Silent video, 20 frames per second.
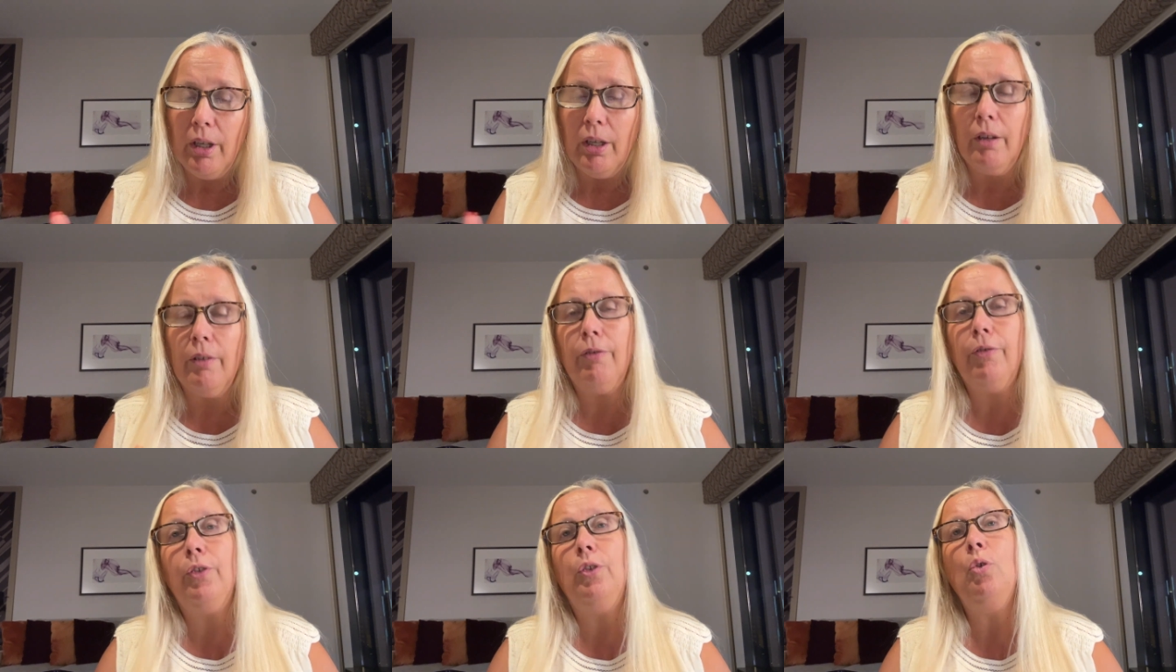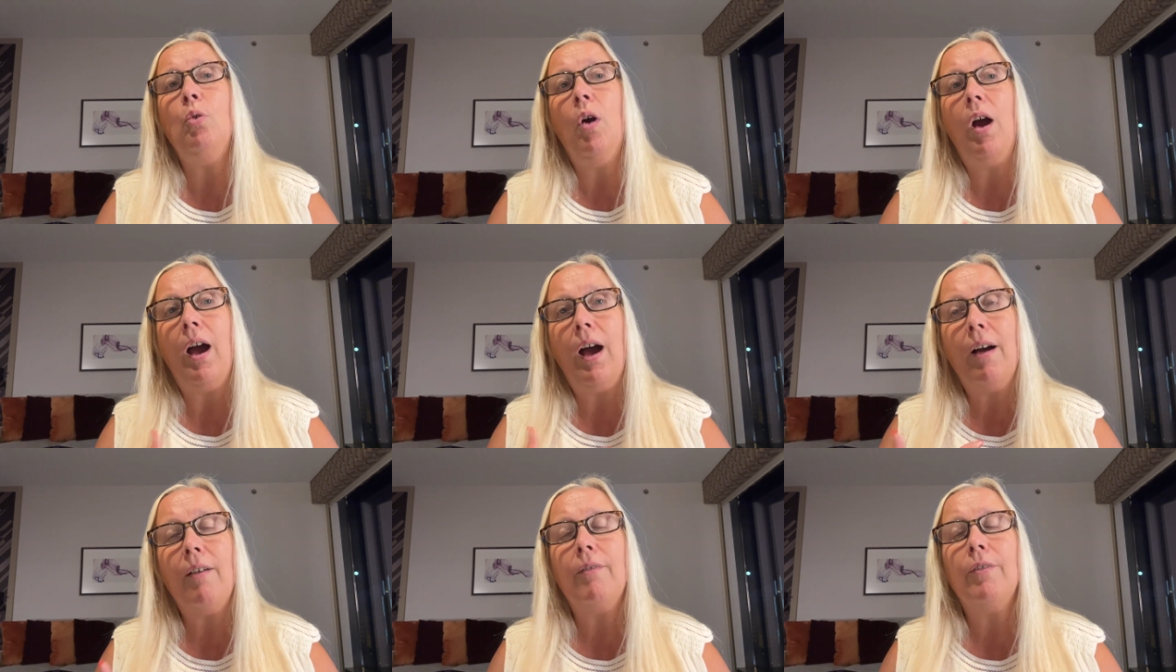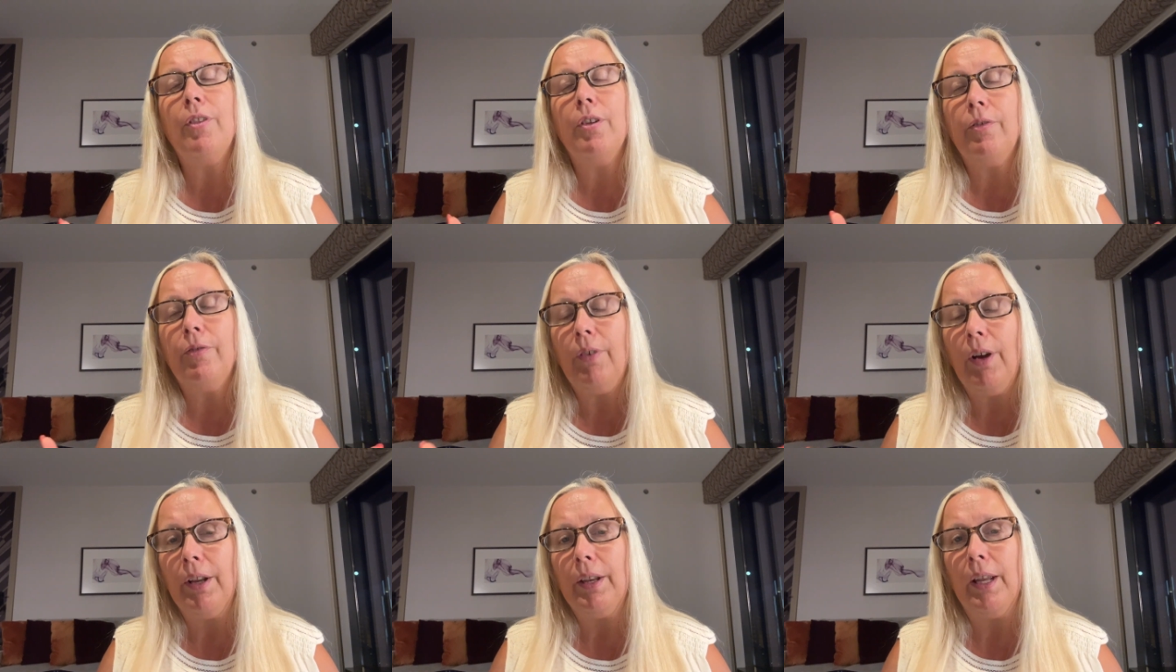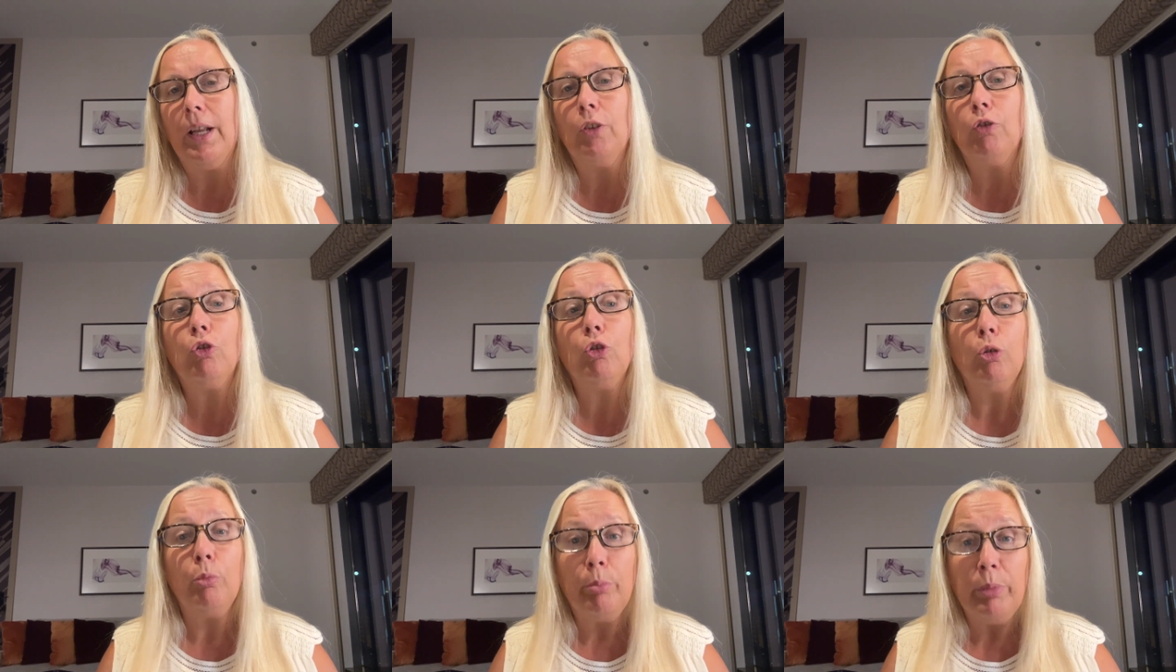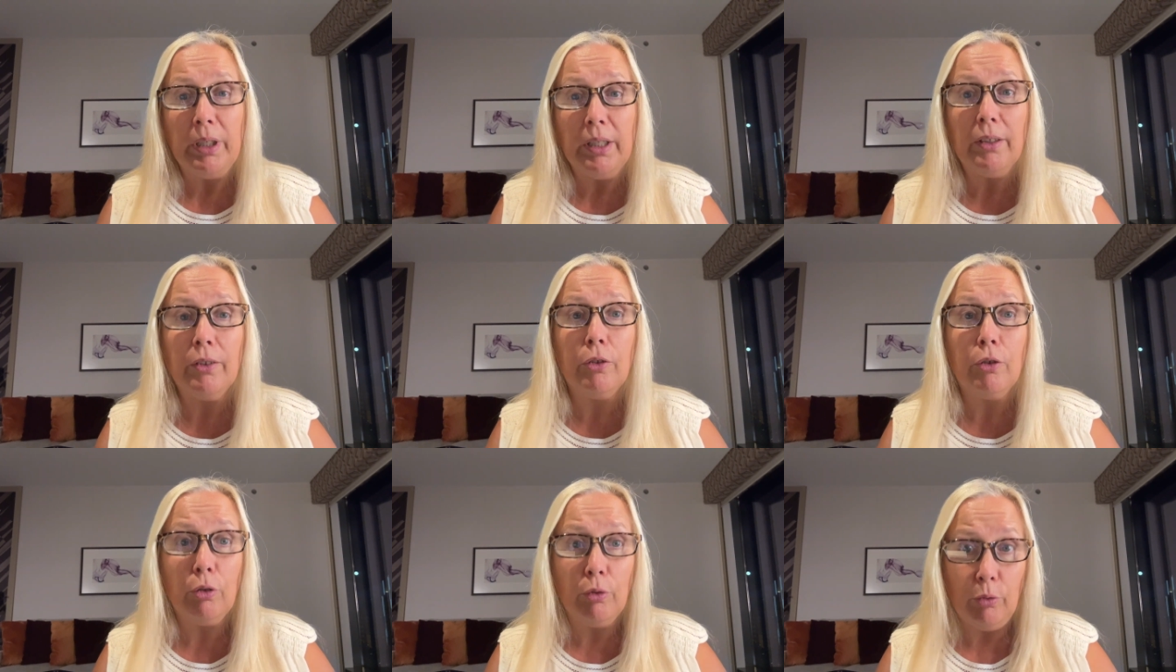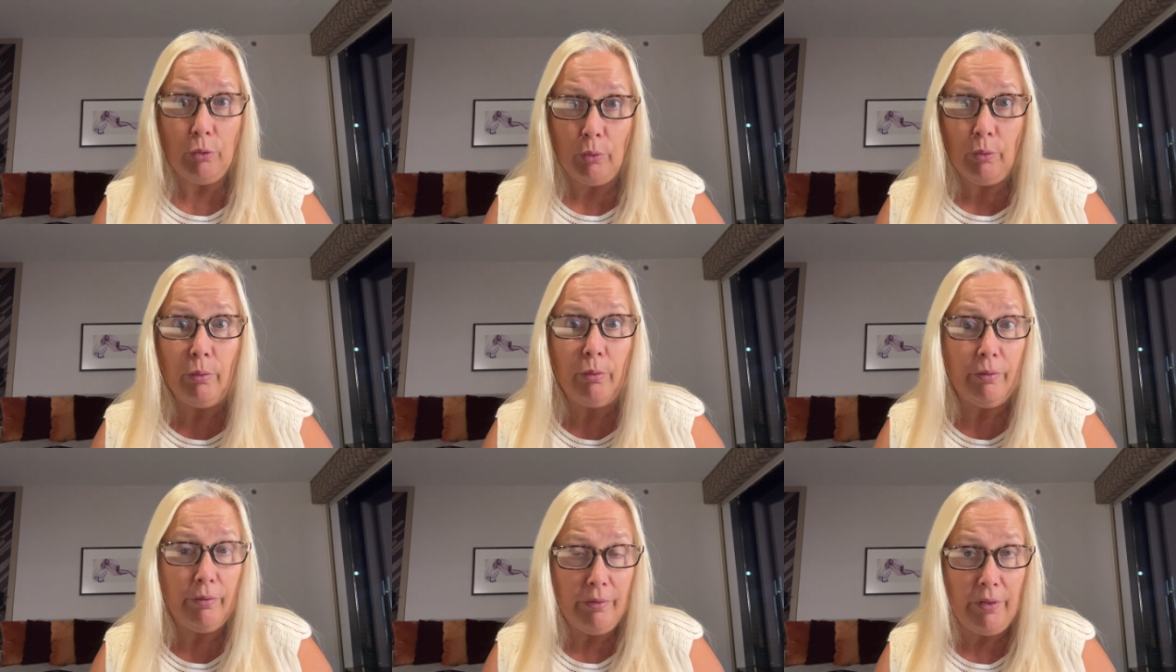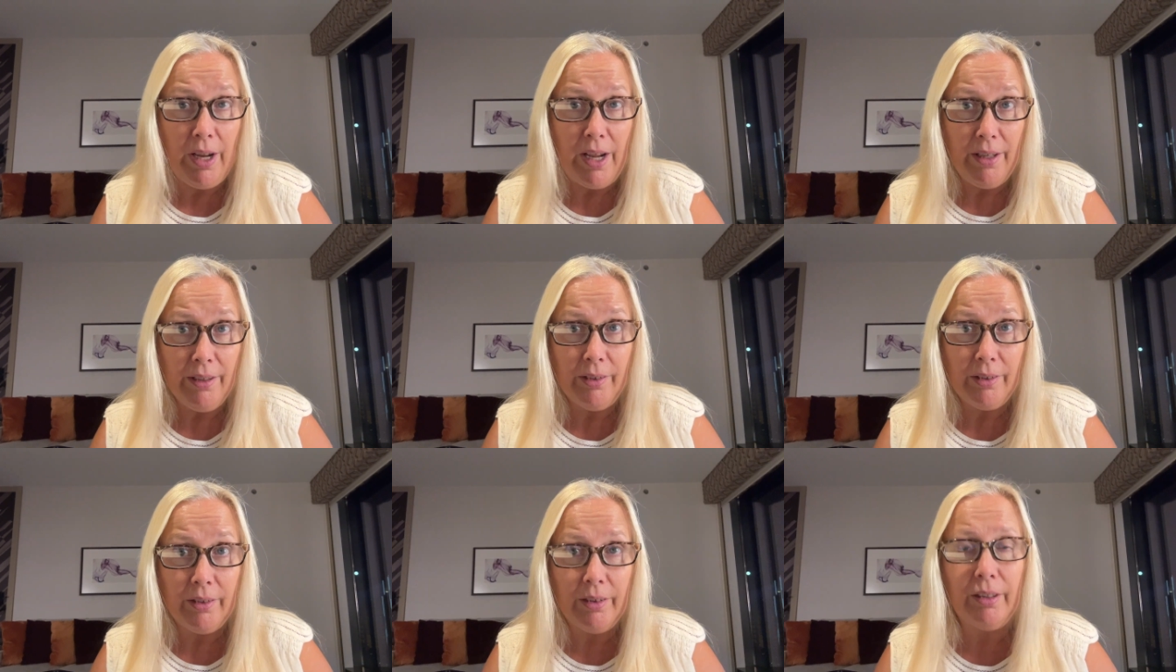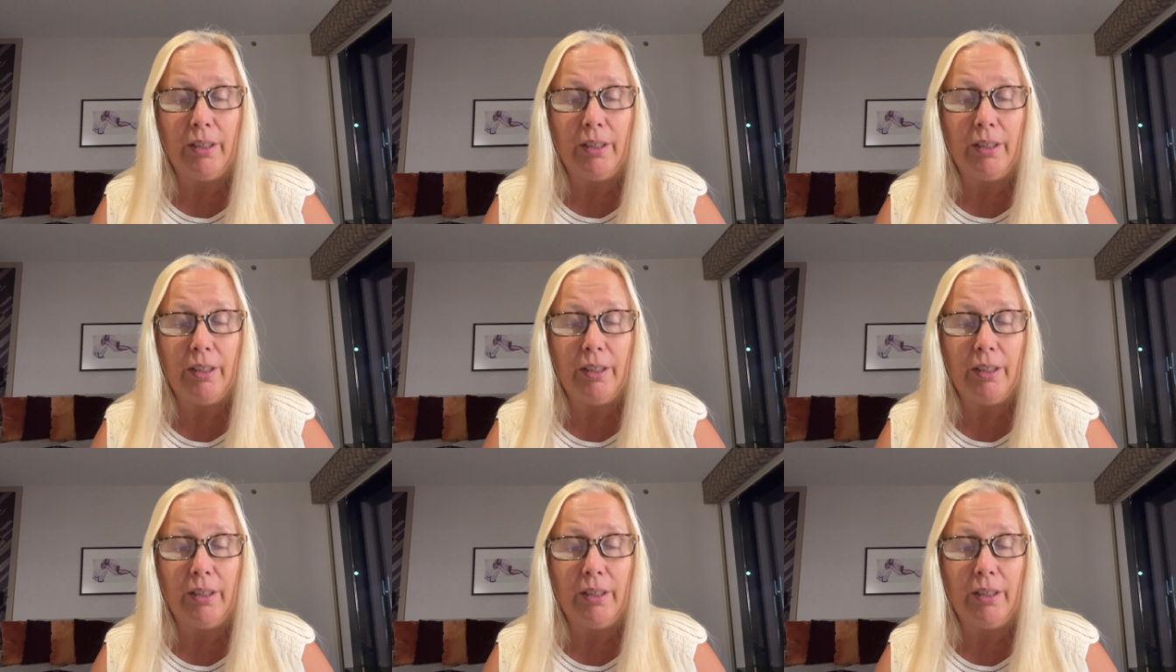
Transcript: if you have the financial means to invest.